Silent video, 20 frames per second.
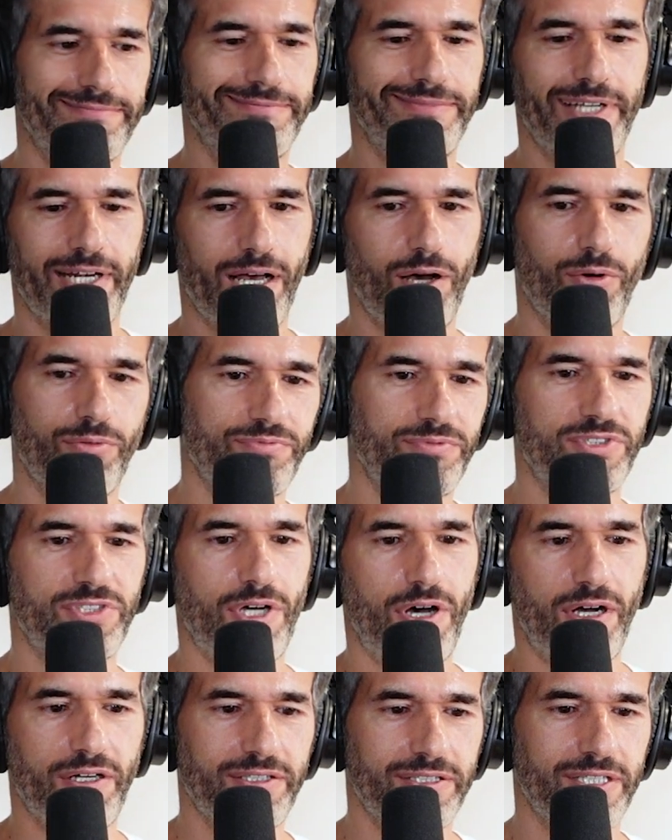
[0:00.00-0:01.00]
you know,
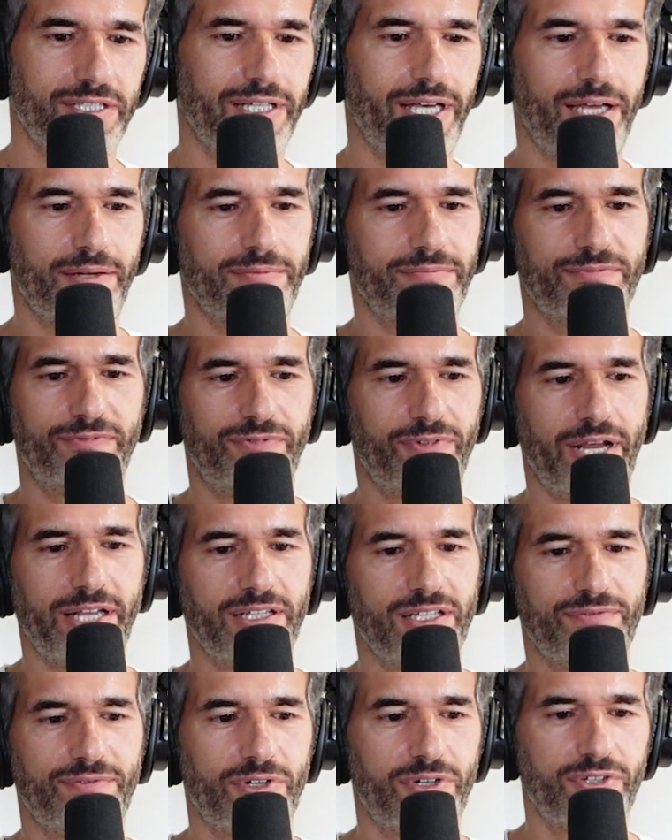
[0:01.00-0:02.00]
talked to that
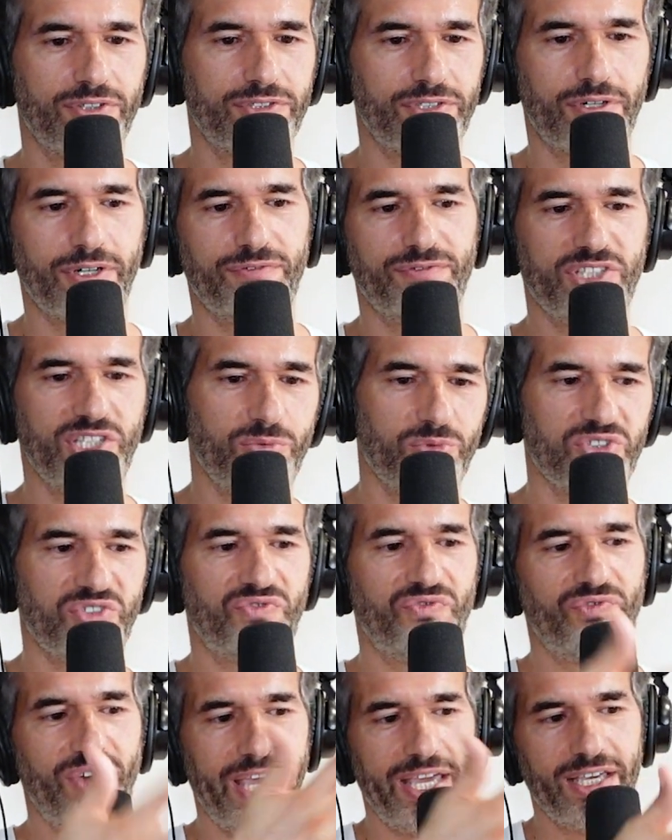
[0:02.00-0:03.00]
friend yeah. of hers, or if she was
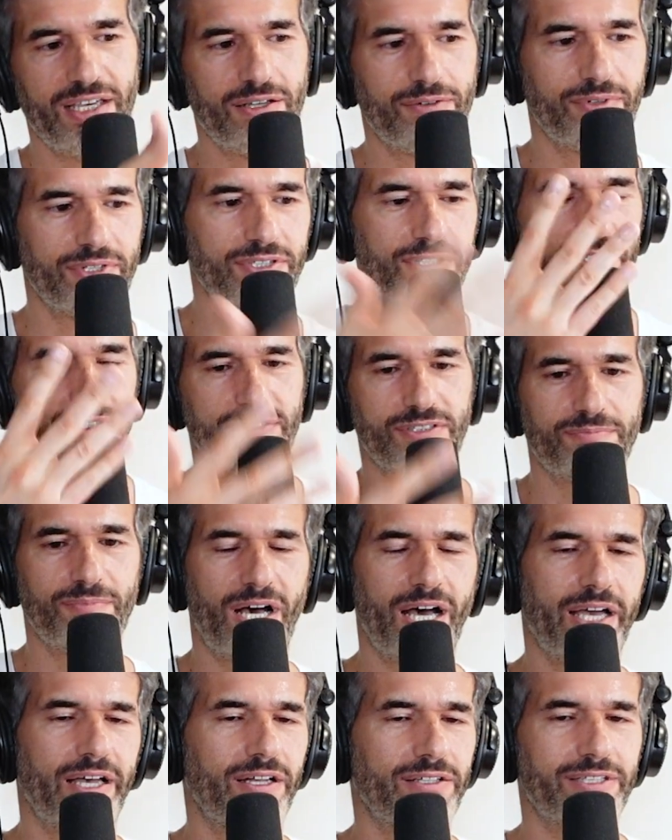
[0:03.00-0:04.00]
fake when she
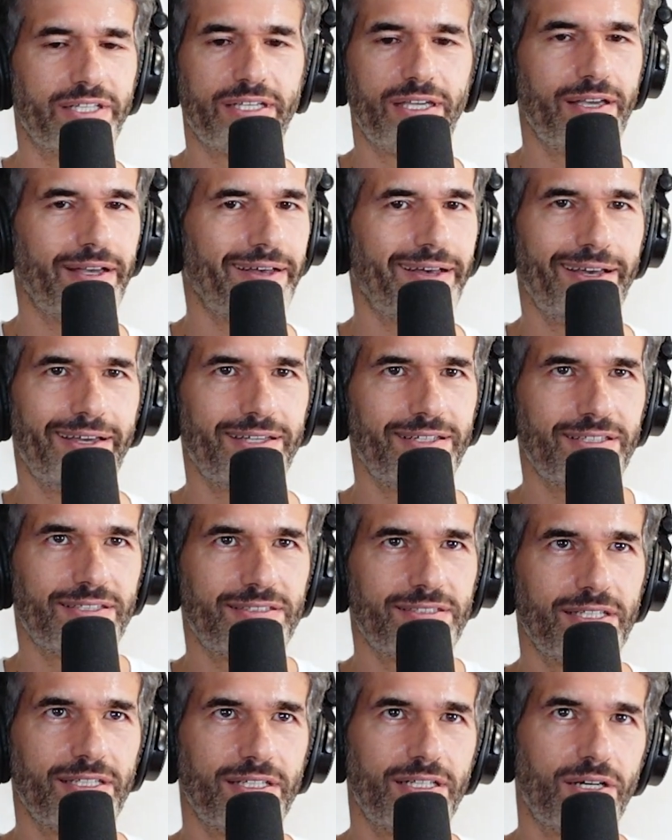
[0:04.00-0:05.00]
smiled, like you yeah.
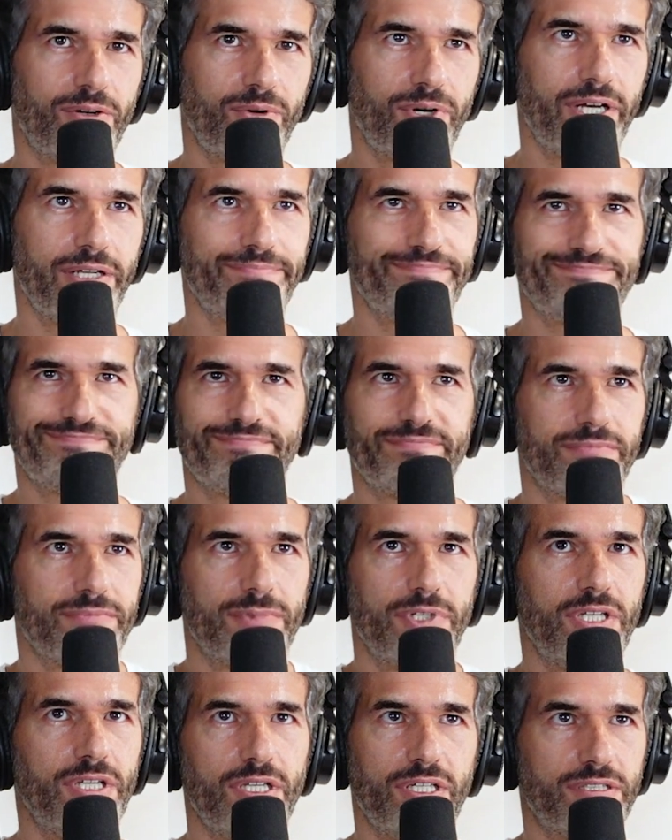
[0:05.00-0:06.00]
just say, you know what,
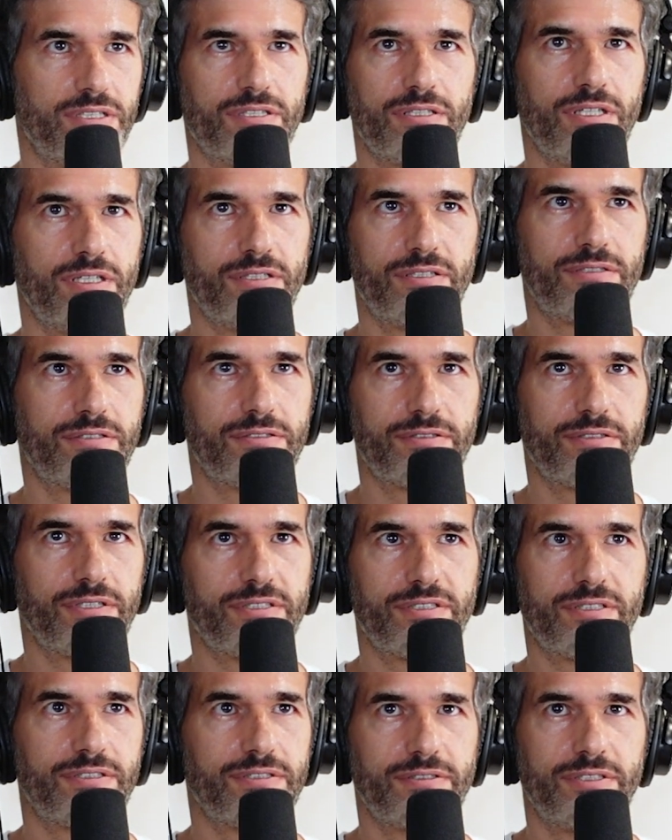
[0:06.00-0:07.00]
it's, it's,
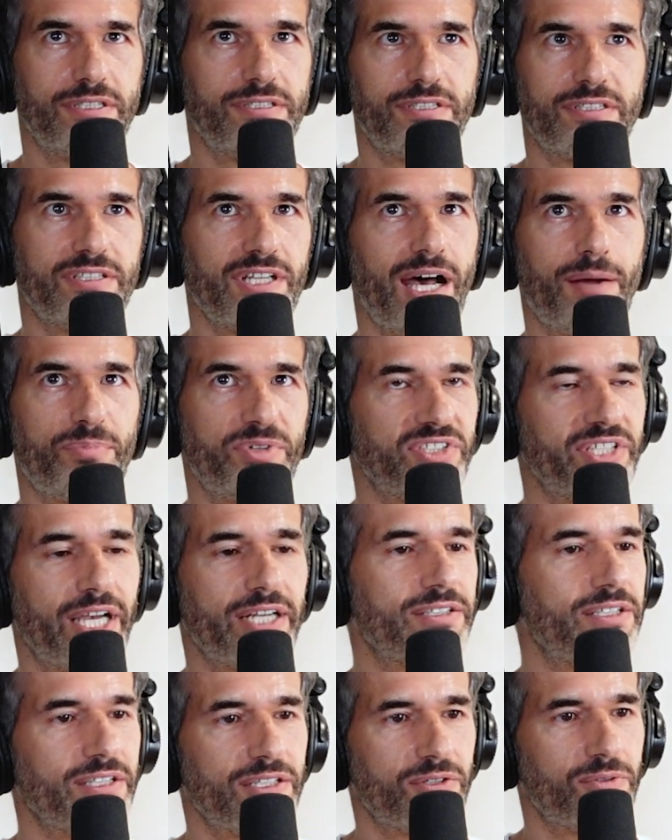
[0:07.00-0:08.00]
it's, this is not
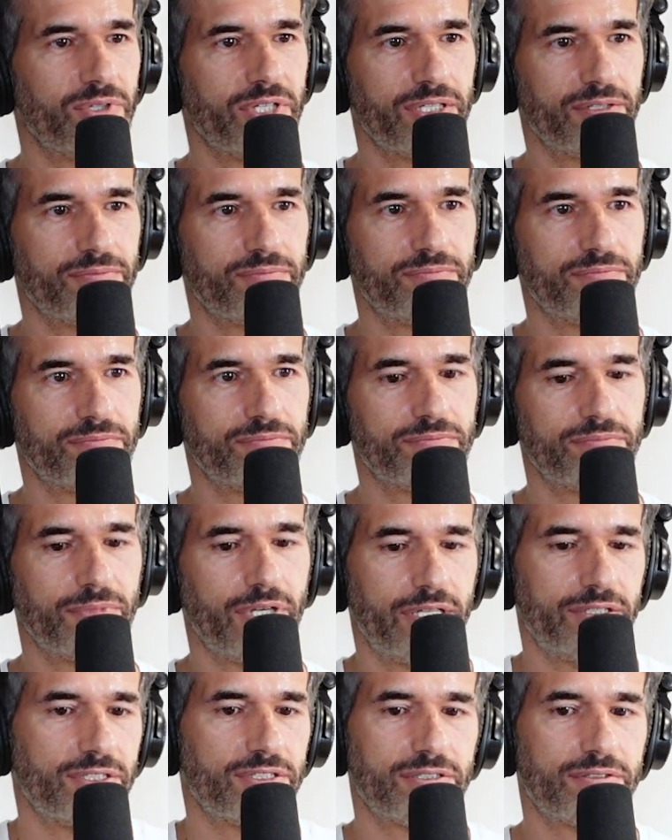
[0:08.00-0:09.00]
protecting the queen.
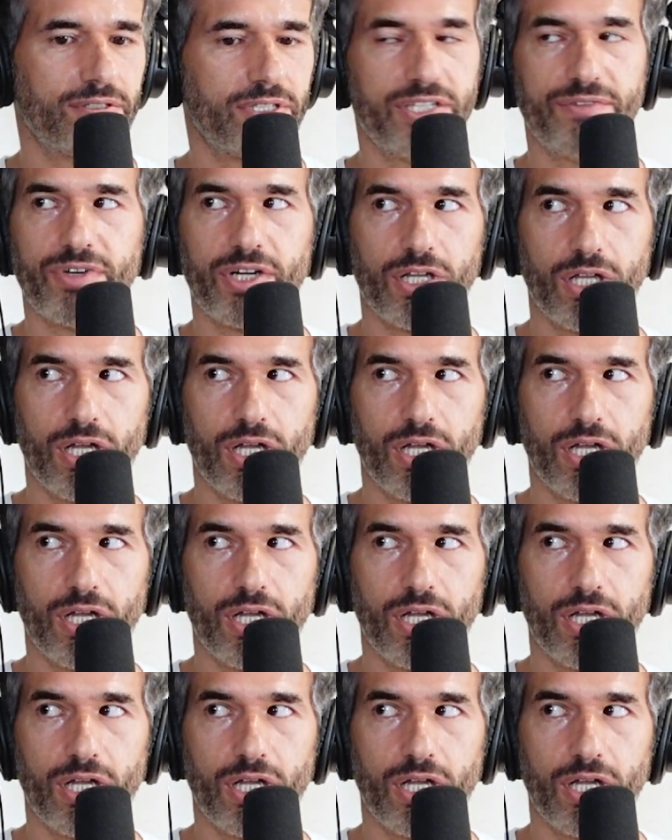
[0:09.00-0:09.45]
But I just also leave it